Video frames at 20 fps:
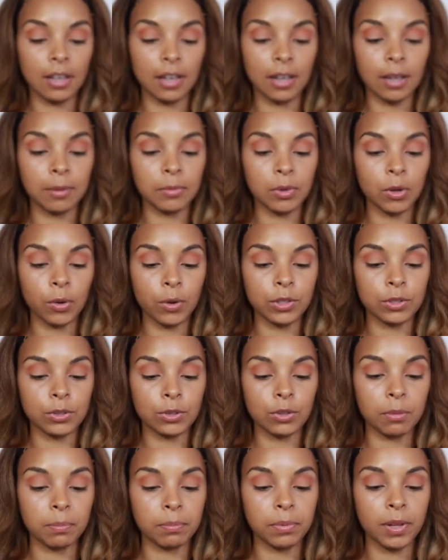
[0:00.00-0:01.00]
I'm going
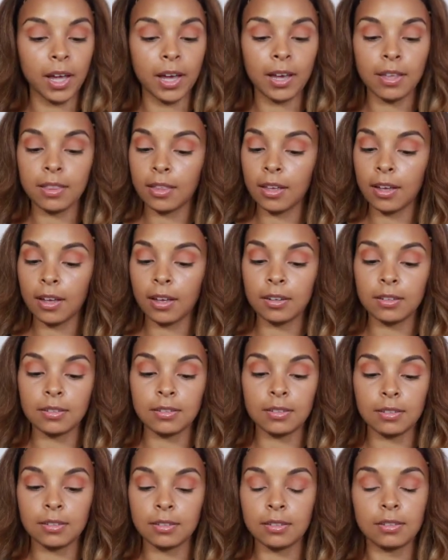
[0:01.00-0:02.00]
to apply that
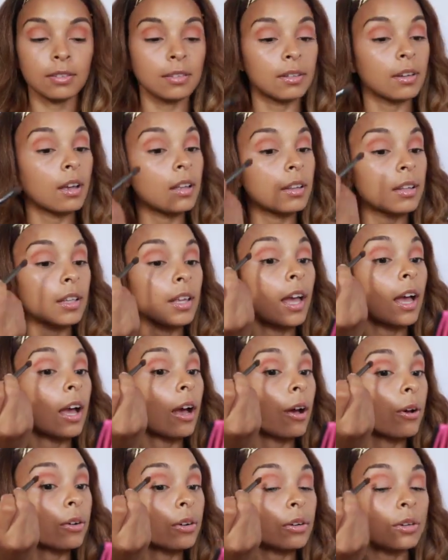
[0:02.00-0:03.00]
on the
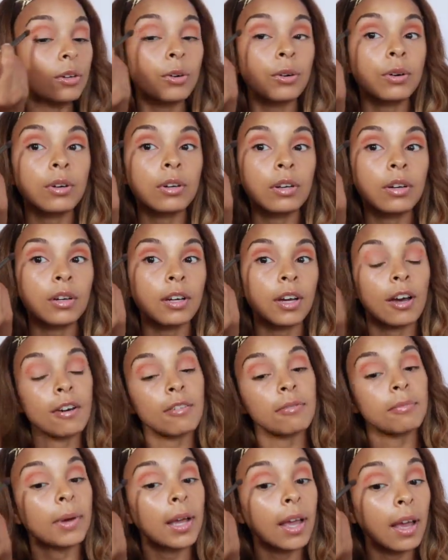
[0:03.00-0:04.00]
outer corner
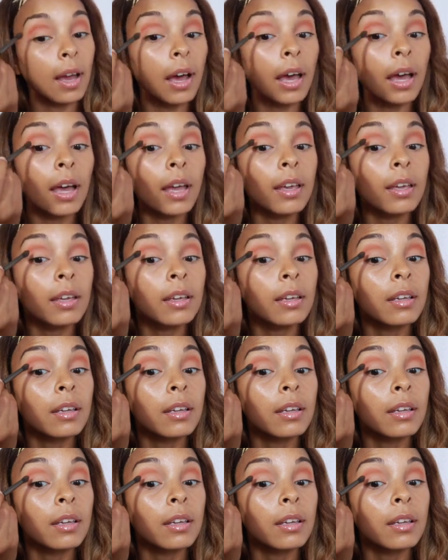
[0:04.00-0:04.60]
of my eye.